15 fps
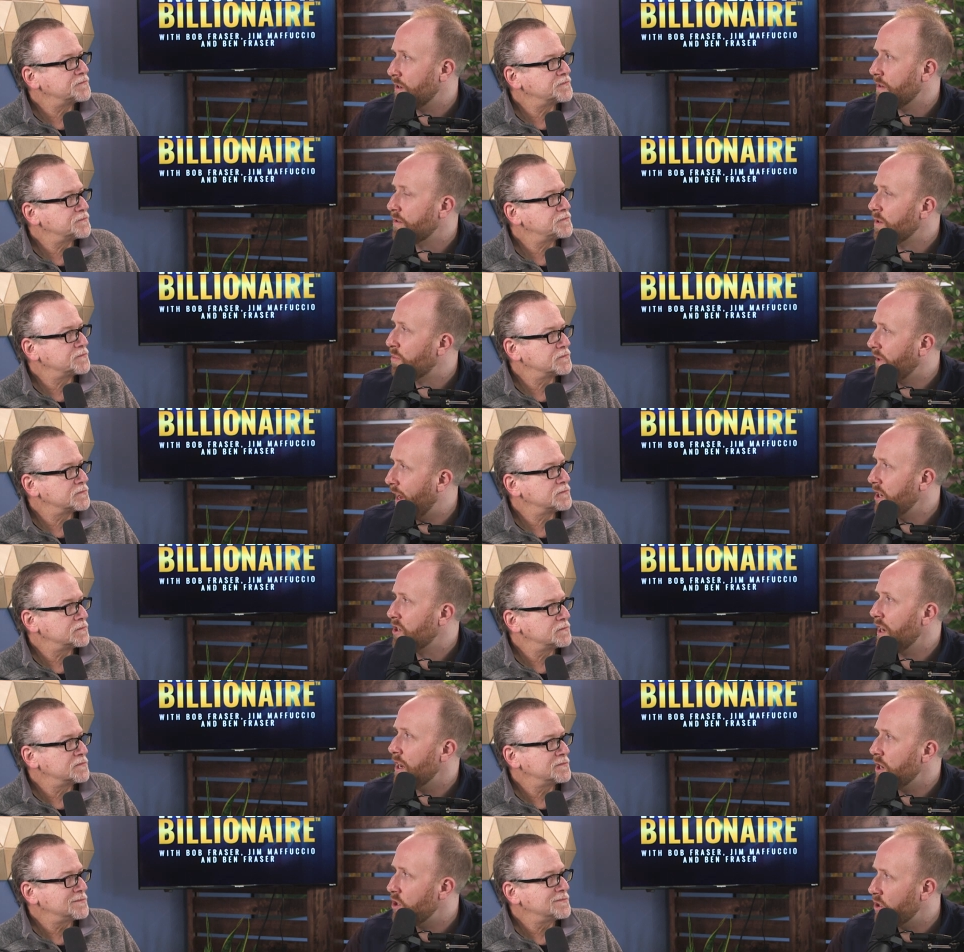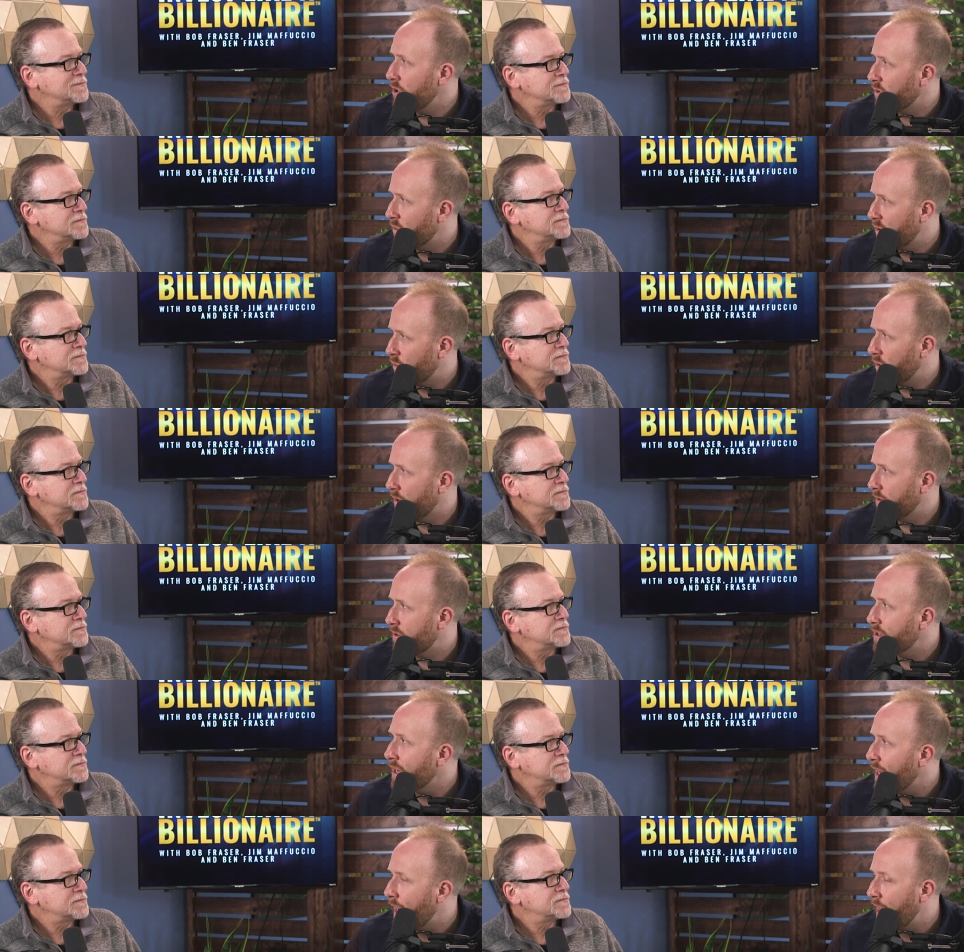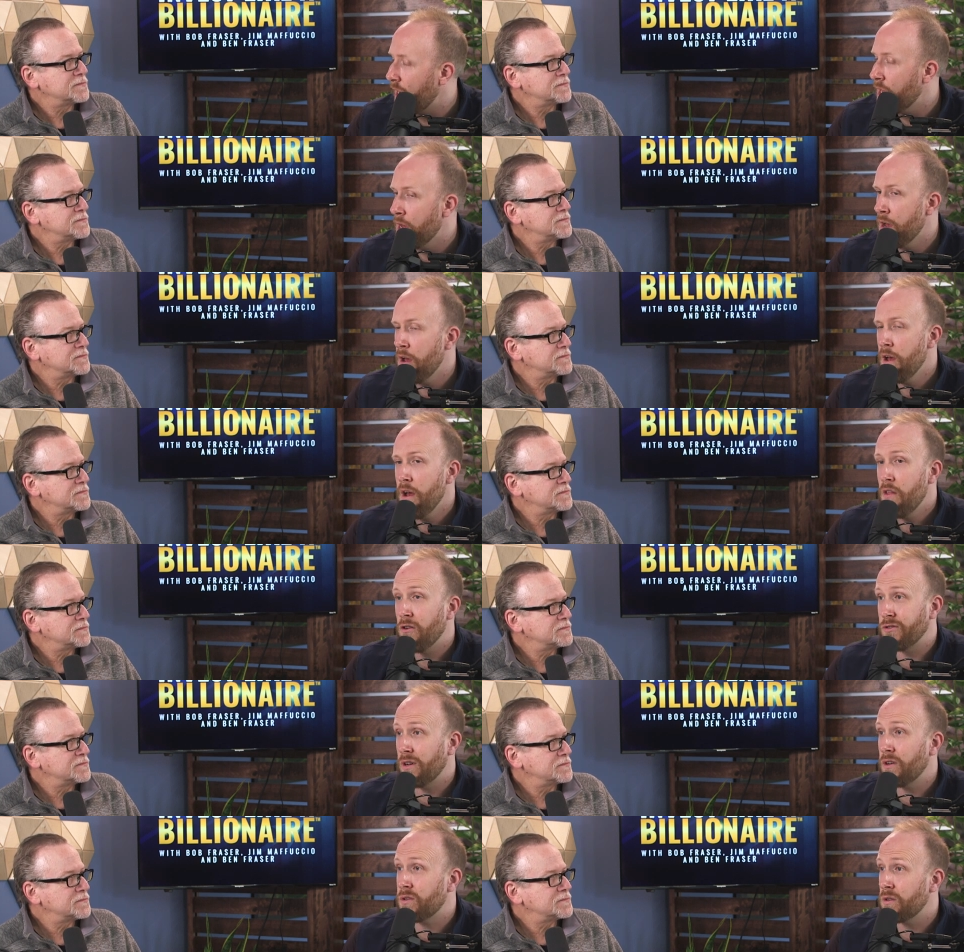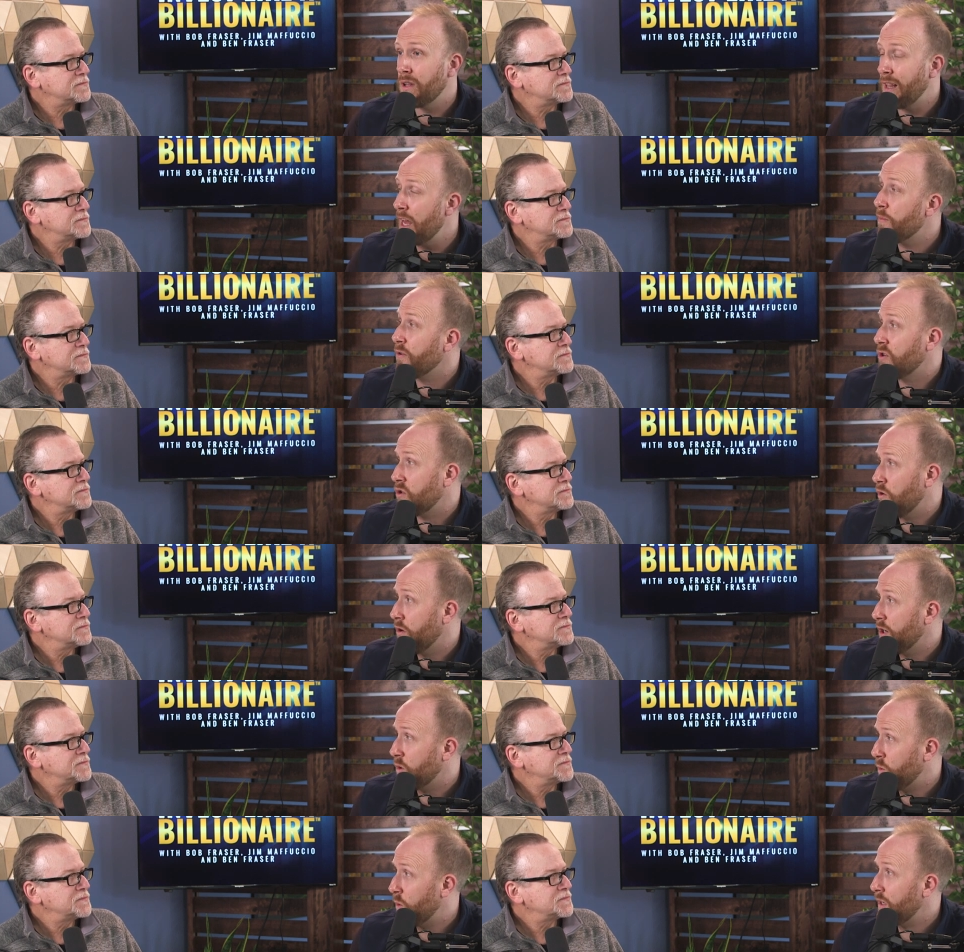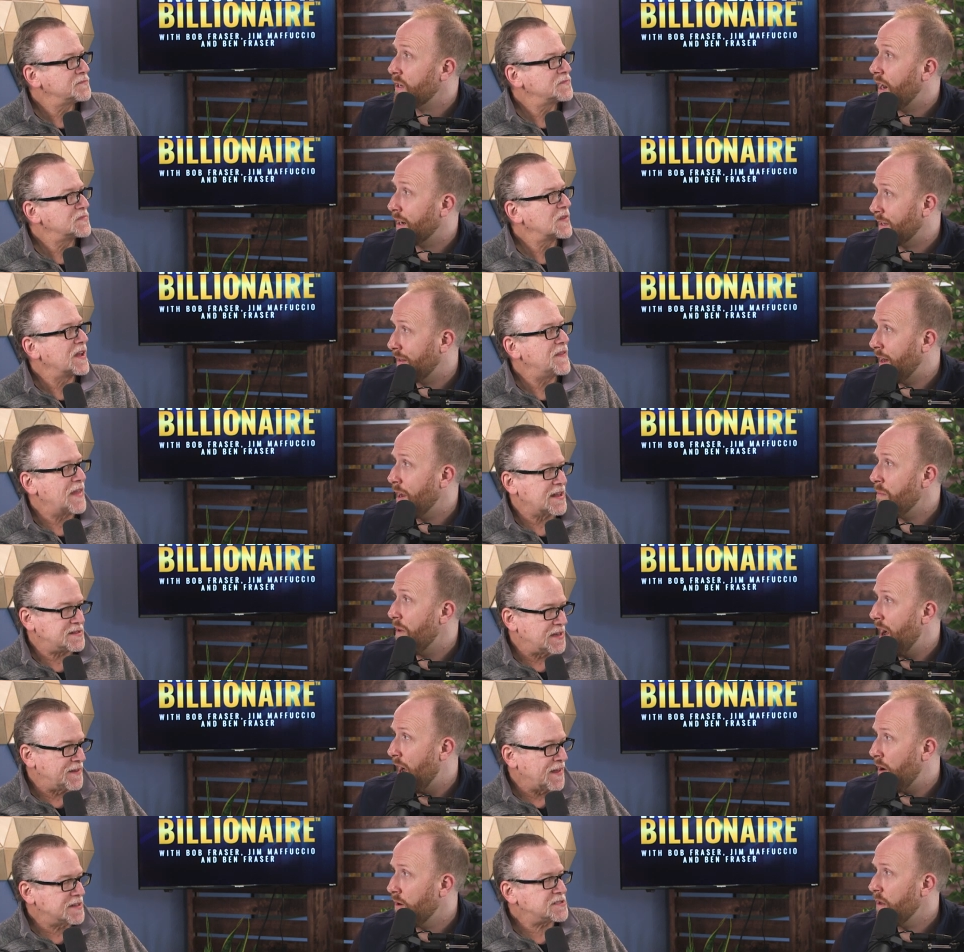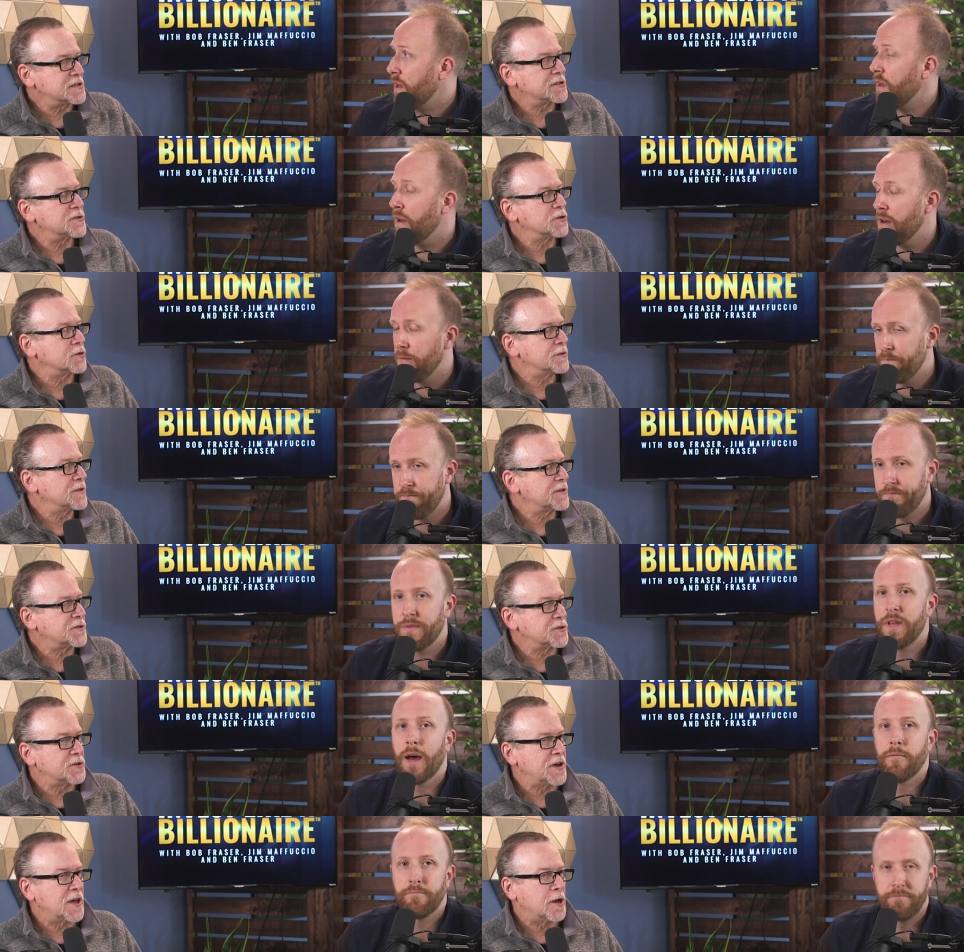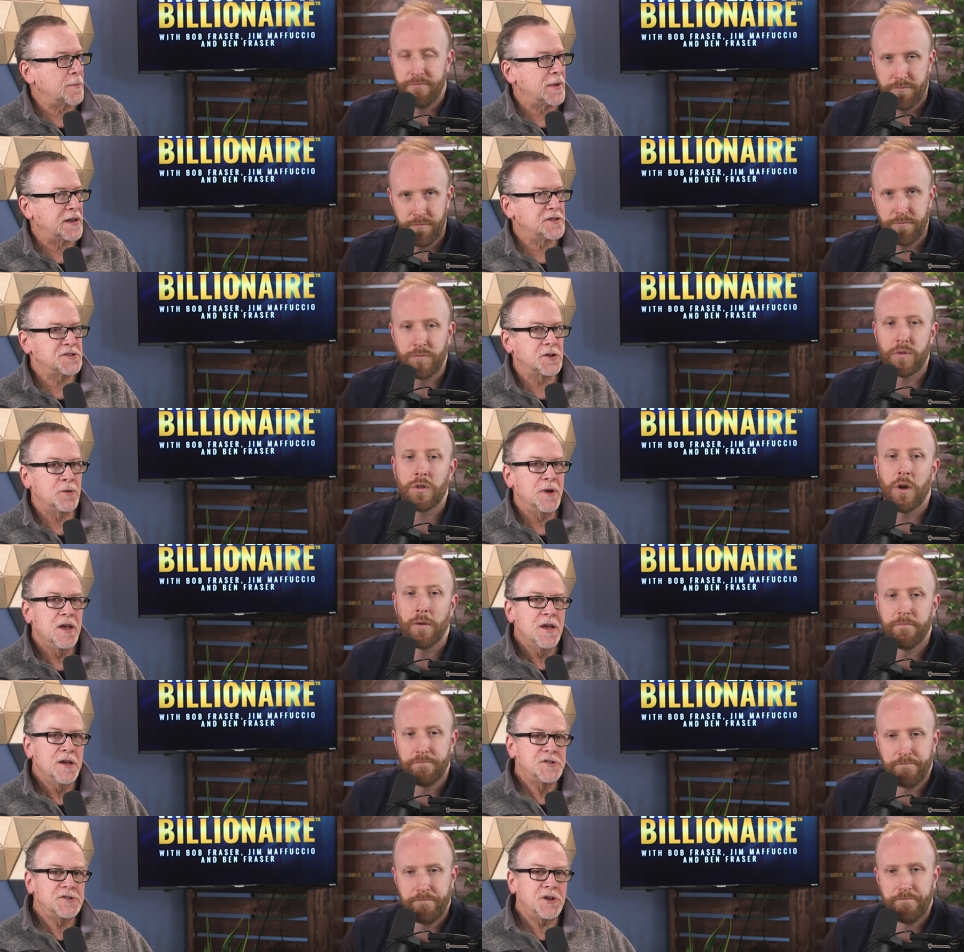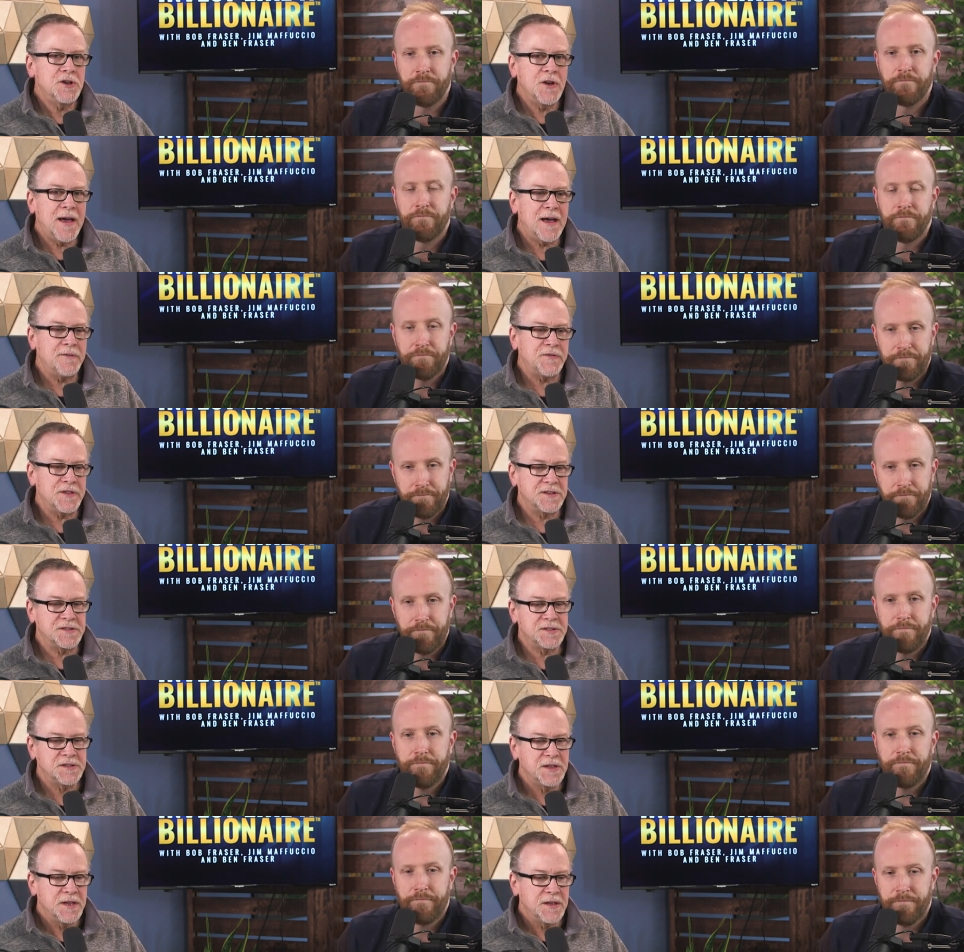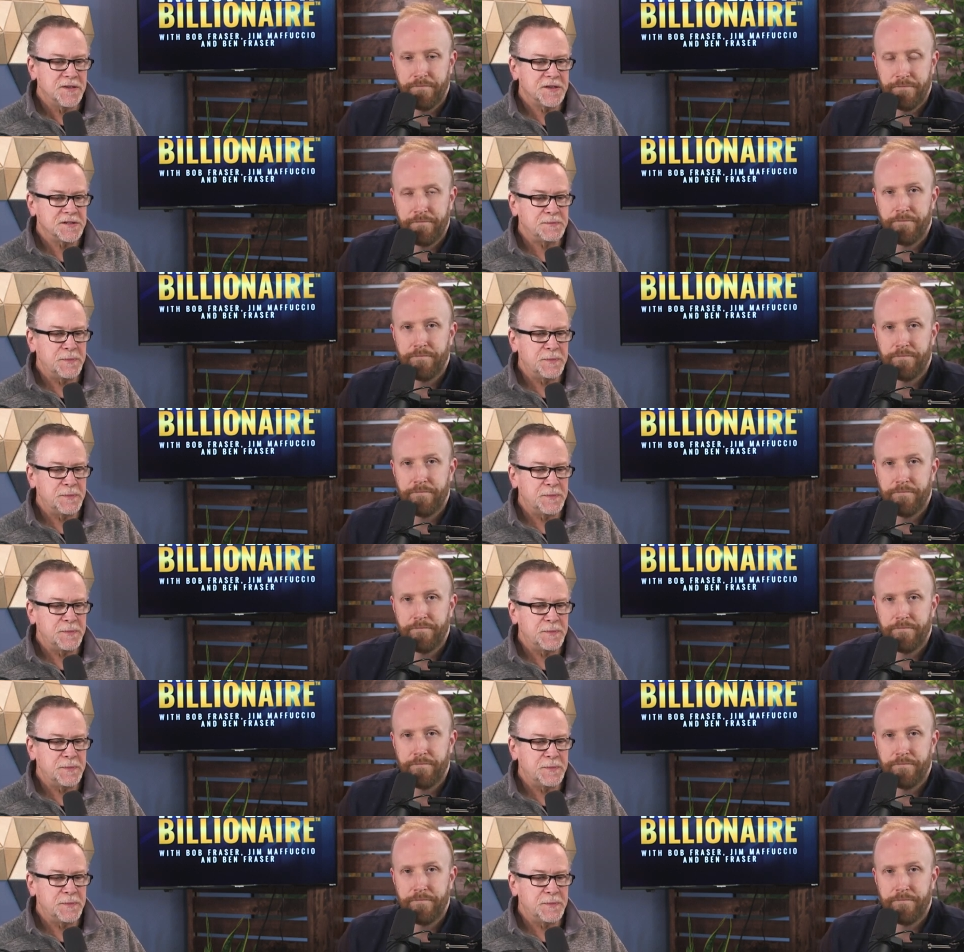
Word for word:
Speaker 1: the supply chain issues which we're seeing. There's also the labor shortage which we talked a lot that's, about, and that's the and, third the third yeah. element.
Speaker 2: So okay. so you have this this